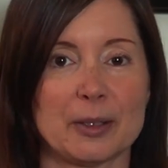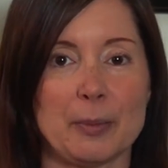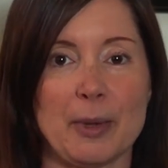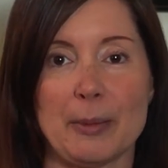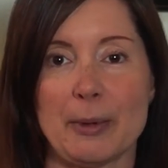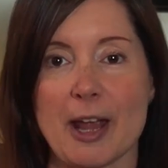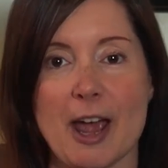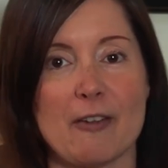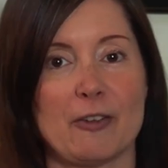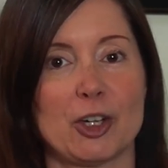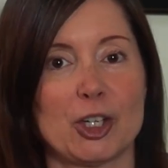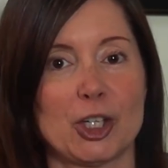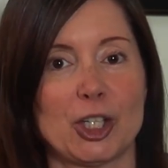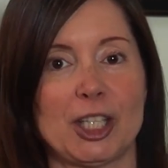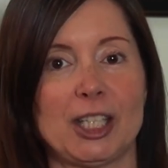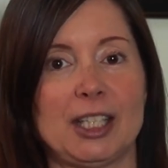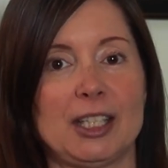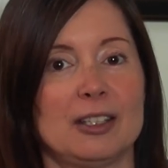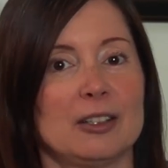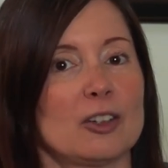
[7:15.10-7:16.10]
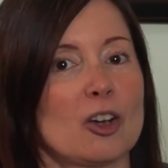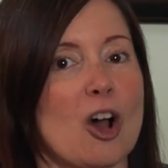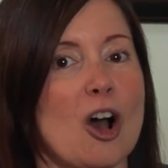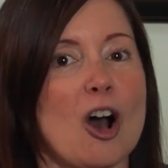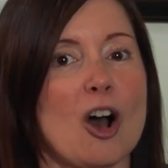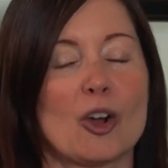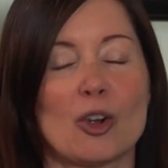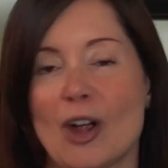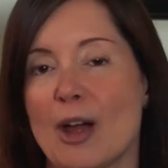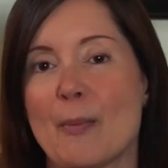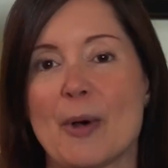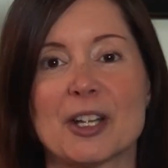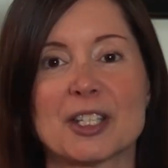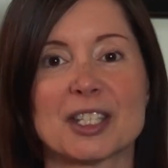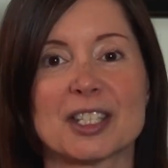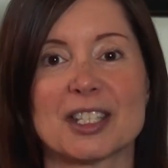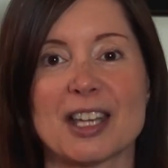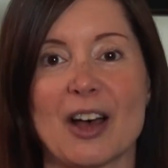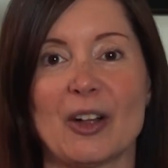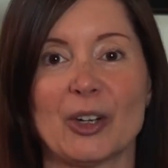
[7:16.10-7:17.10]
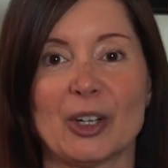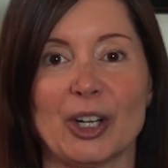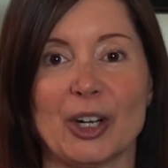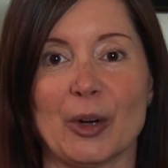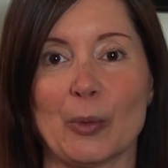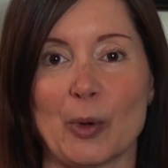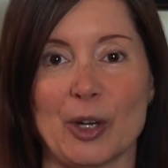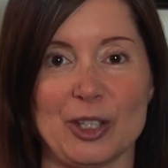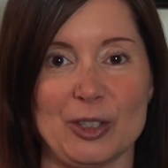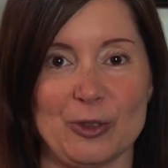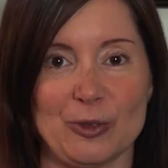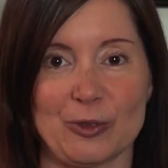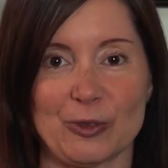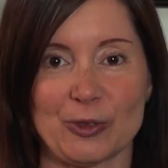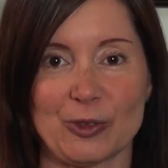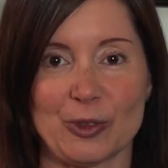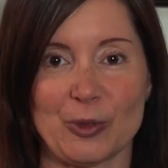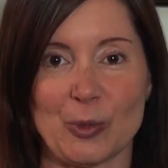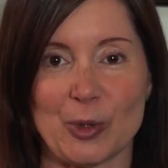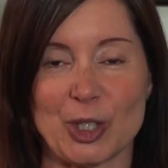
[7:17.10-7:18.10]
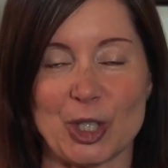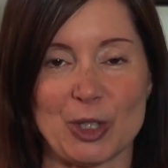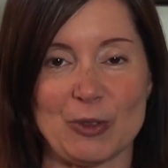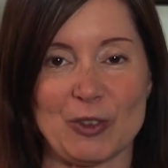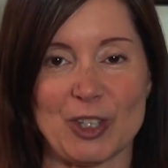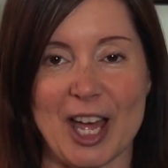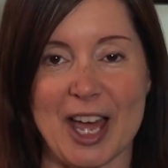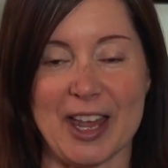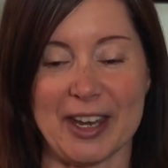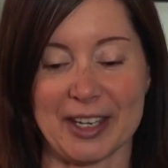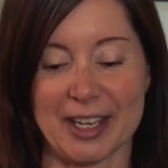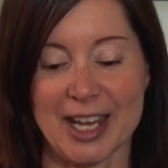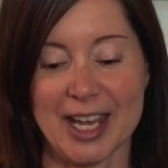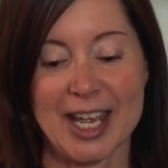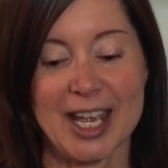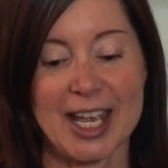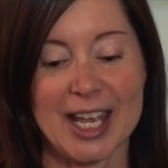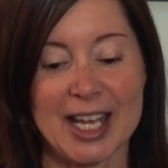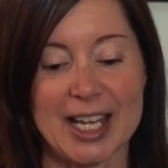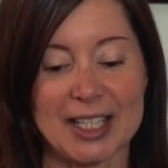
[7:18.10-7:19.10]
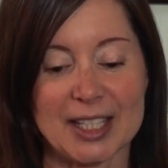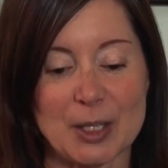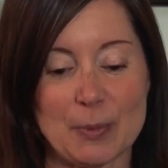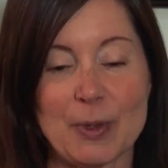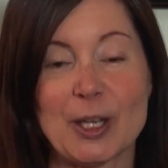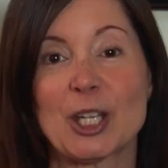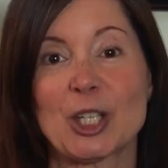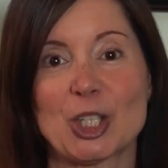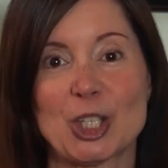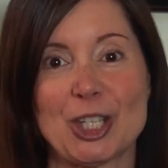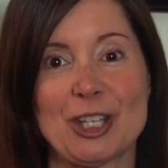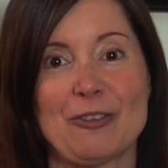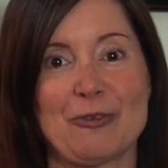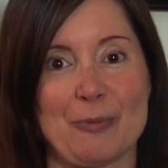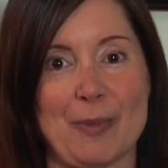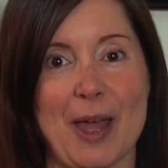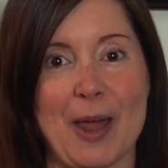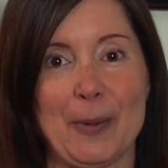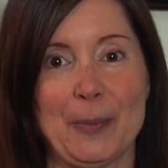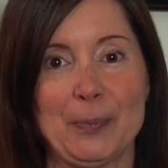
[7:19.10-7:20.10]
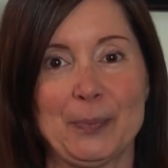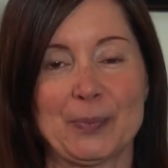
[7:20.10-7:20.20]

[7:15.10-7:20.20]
Maybe have a cookie. Call grandma to tell her what you've done. It's a big achievement.